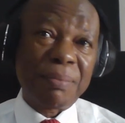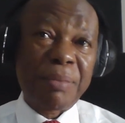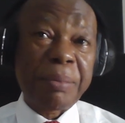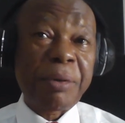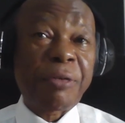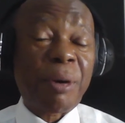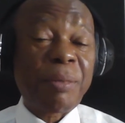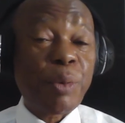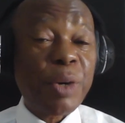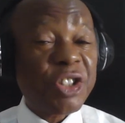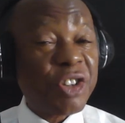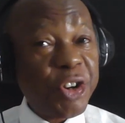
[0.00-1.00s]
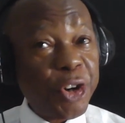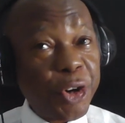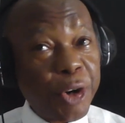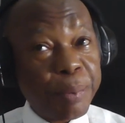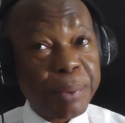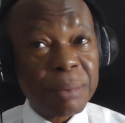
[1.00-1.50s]
people from the Western
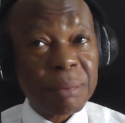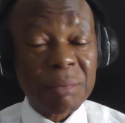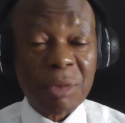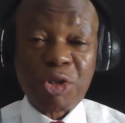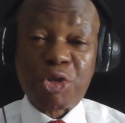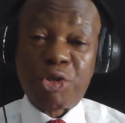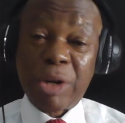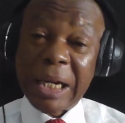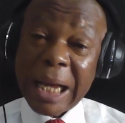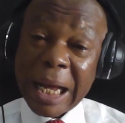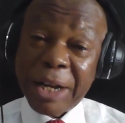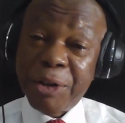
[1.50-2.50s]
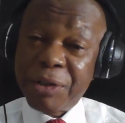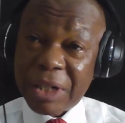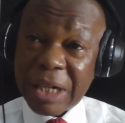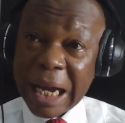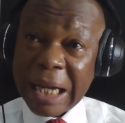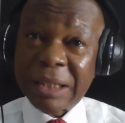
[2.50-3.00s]
Europe, Australia, New
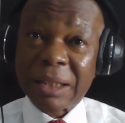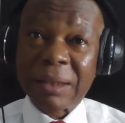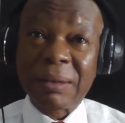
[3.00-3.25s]
Zealand,